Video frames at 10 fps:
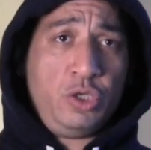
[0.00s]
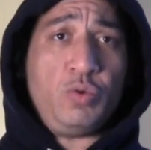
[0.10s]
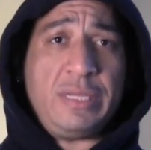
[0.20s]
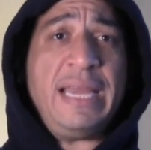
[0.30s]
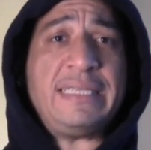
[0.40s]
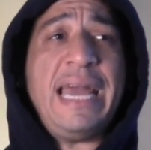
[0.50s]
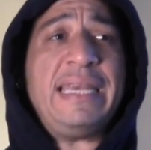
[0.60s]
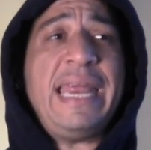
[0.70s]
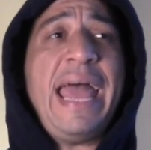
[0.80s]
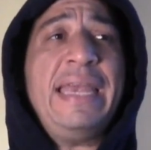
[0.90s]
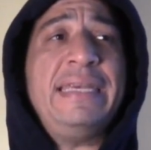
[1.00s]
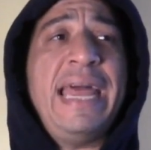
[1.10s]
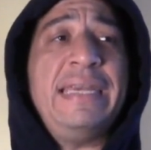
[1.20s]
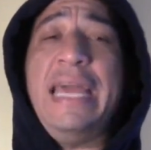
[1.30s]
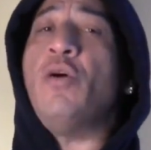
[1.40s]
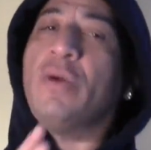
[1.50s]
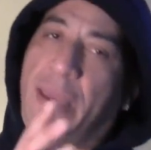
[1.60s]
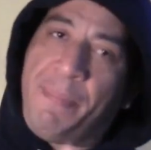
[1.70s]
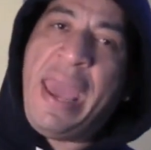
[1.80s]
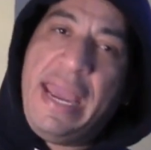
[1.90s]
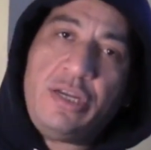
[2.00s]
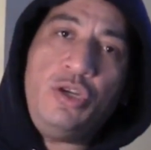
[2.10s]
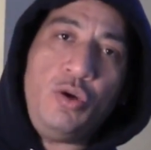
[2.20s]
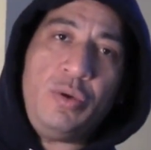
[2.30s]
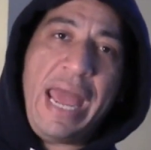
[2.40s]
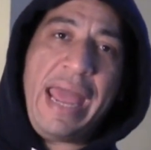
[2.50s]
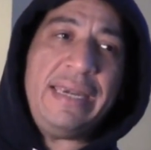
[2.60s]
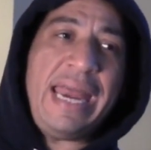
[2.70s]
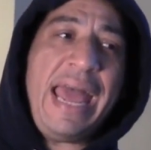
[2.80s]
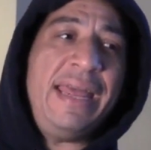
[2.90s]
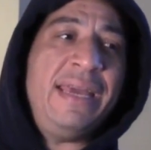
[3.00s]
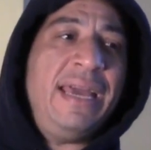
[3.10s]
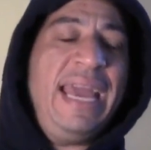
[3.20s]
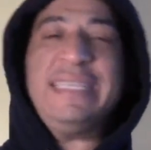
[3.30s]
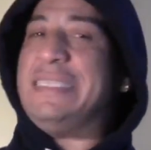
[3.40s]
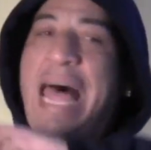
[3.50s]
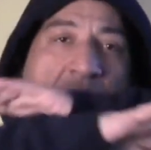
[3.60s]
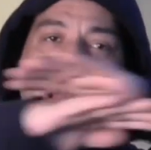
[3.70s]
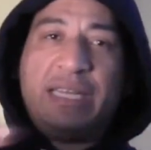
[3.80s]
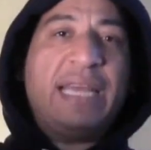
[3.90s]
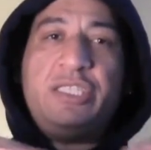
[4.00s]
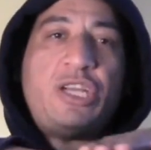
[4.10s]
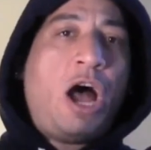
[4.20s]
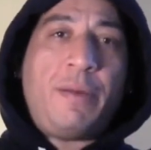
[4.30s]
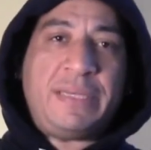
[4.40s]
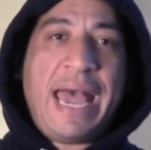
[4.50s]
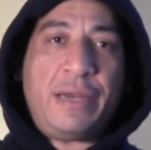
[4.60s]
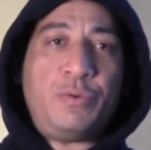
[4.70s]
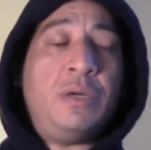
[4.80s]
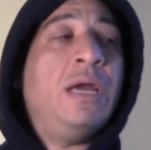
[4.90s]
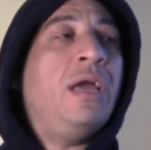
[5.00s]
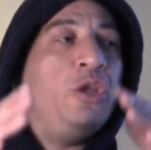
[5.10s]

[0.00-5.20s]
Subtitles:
do things that they don't get paid to do, that is not under their job title,